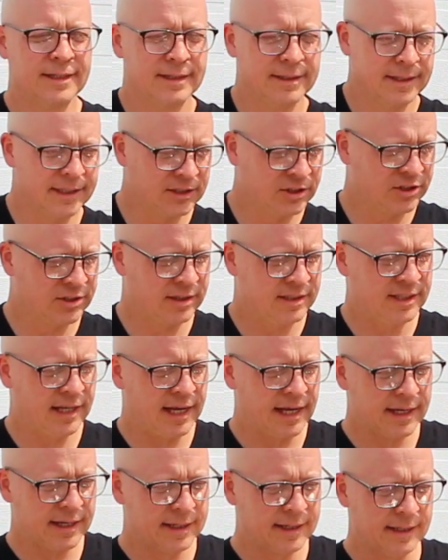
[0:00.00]
This should
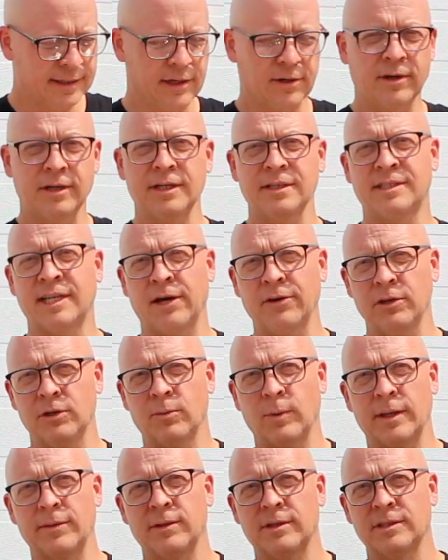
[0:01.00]
take, and they're going to tell
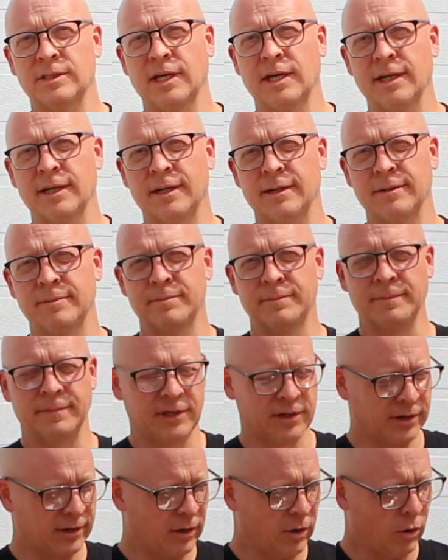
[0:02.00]
you when they're done.
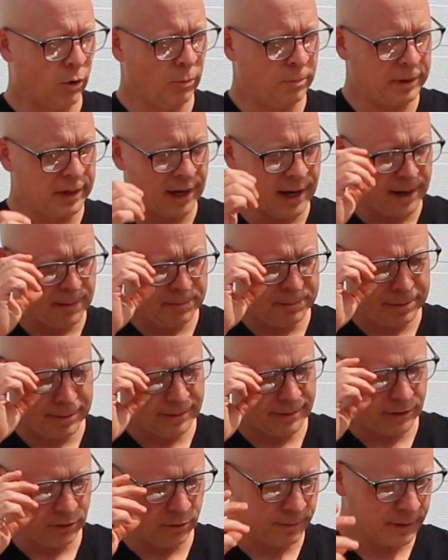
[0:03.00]
They're going to open up.
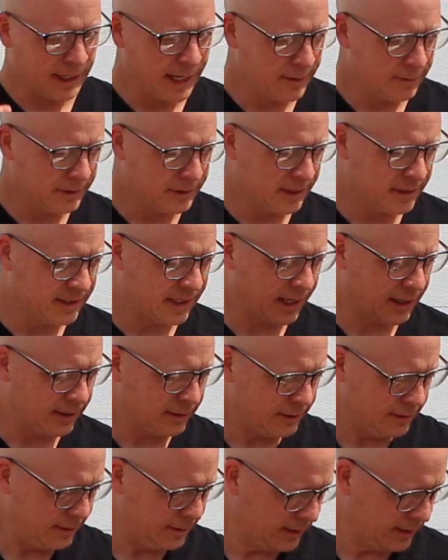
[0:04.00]
You'll be able to tell.